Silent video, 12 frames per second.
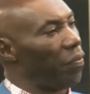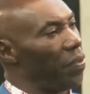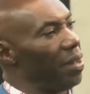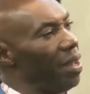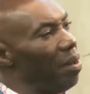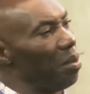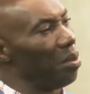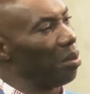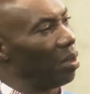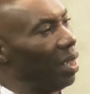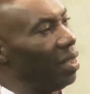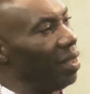If now you
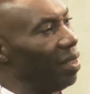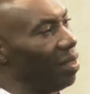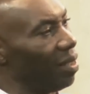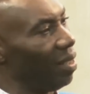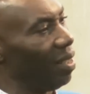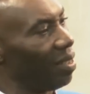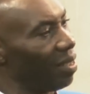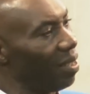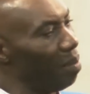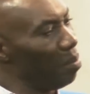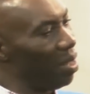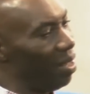gauge and see the
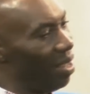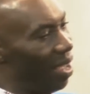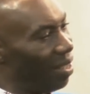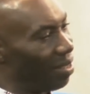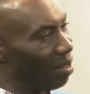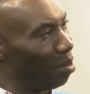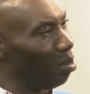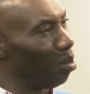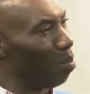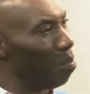same years your